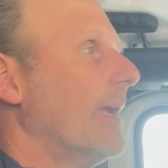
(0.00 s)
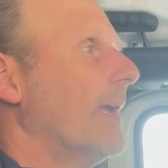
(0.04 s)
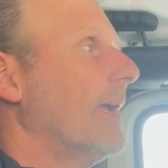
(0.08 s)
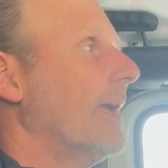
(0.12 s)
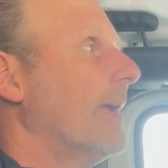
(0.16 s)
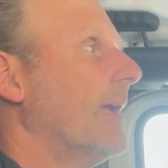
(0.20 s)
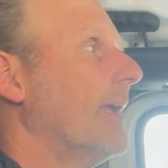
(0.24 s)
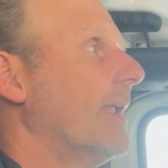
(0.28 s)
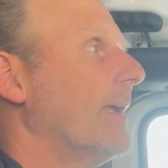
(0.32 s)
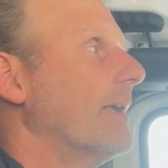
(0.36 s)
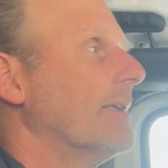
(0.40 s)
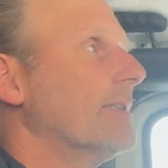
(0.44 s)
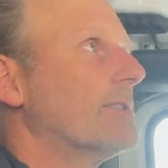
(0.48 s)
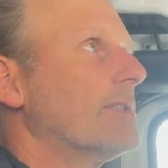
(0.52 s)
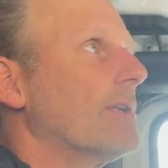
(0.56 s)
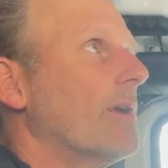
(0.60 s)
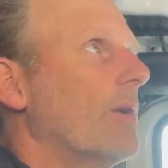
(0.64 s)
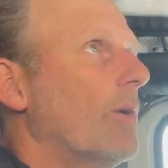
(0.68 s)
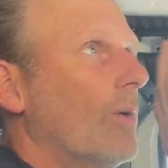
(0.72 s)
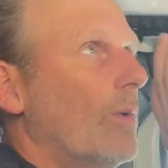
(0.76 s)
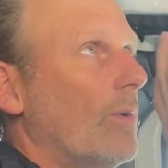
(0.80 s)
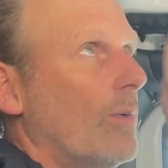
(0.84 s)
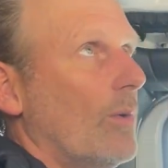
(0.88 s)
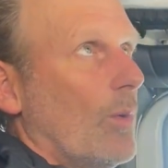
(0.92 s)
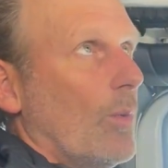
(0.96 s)
It is
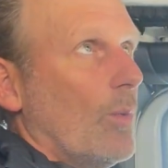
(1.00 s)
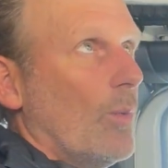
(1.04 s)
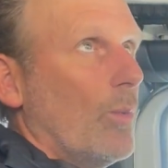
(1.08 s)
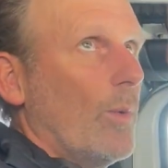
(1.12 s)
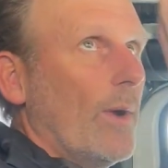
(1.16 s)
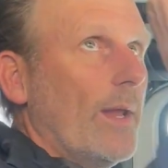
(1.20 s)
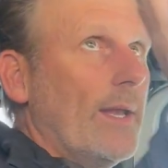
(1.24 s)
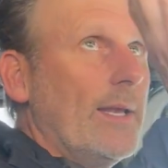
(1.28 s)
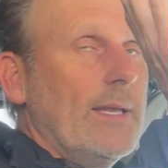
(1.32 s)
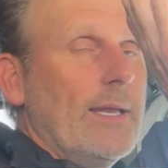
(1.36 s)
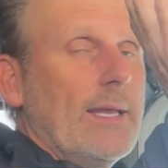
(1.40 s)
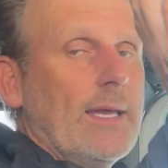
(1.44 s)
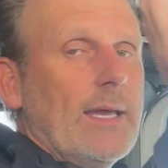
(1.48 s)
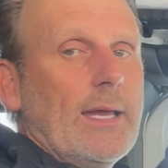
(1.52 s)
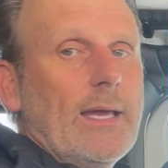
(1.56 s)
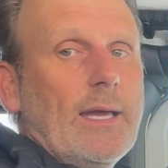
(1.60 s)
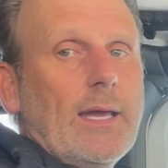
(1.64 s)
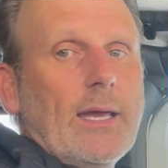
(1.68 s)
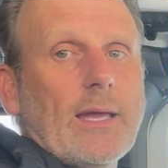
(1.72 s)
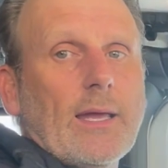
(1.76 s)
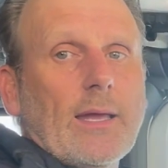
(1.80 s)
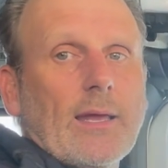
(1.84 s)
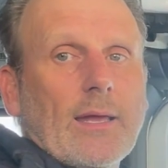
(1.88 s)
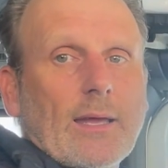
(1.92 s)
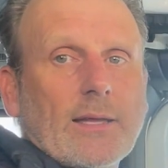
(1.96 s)

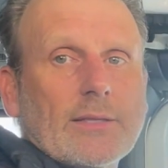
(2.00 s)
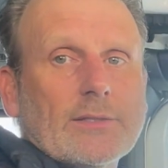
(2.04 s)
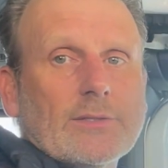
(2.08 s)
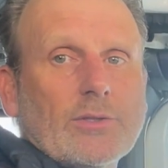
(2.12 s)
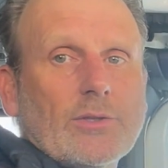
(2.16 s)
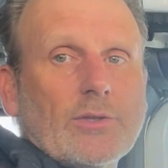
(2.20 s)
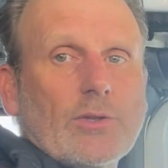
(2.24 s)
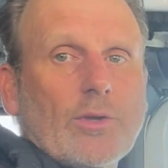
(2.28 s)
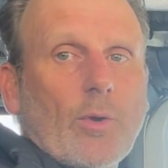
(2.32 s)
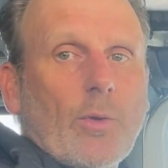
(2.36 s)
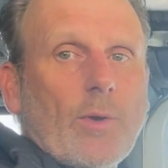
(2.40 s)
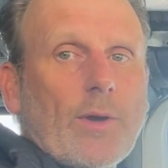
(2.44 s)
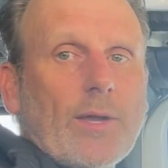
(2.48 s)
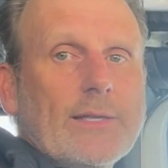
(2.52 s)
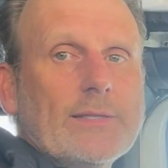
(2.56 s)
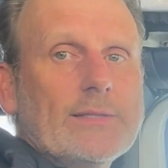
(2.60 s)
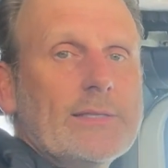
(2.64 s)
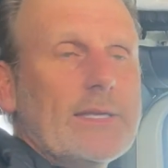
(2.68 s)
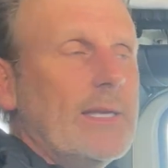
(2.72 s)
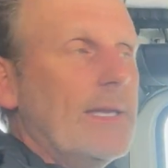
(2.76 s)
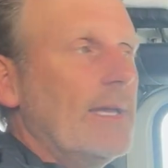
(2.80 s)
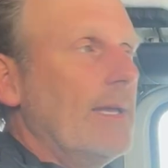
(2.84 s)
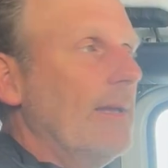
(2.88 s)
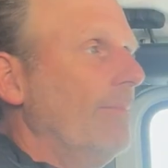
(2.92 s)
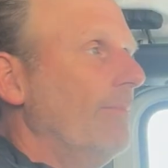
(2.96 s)
windy, it's
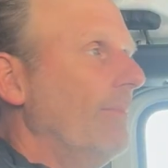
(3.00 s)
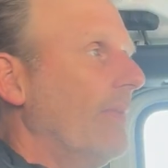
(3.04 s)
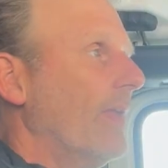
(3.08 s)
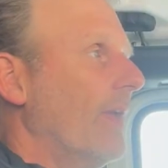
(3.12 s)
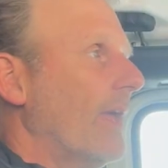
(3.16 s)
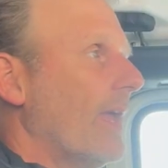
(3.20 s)
noisy,